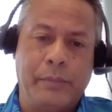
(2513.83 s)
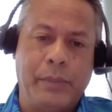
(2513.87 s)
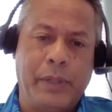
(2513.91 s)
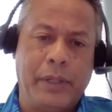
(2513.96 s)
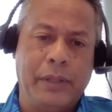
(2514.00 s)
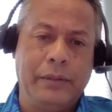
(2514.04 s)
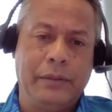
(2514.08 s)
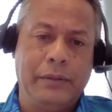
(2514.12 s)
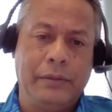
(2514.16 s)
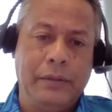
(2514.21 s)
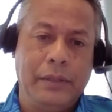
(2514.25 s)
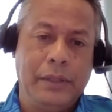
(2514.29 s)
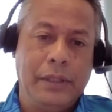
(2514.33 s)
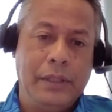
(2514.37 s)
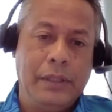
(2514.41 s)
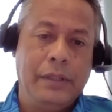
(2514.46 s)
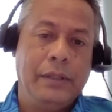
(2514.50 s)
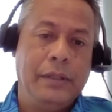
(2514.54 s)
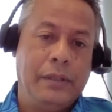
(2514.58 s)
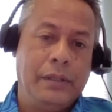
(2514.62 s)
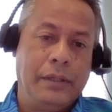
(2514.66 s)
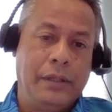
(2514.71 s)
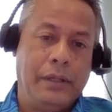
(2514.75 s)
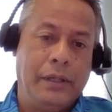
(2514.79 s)
about
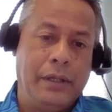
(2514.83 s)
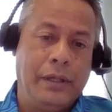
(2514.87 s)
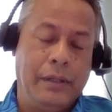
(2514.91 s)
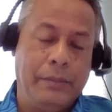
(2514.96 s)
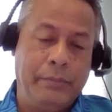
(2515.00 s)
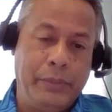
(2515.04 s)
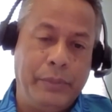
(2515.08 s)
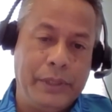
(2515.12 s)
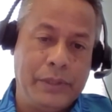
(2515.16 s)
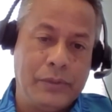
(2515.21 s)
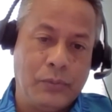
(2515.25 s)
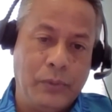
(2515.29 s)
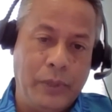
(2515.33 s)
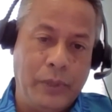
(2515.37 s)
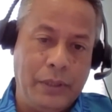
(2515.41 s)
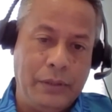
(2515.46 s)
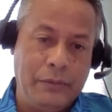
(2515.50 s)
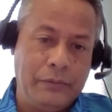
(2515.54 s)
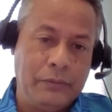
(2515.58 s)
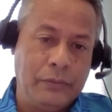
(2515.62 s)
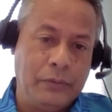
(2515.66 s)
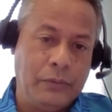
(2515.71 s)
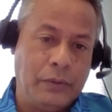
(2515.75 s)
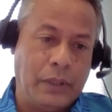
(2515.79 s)
uh,
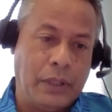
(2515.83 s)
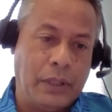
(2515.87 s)
between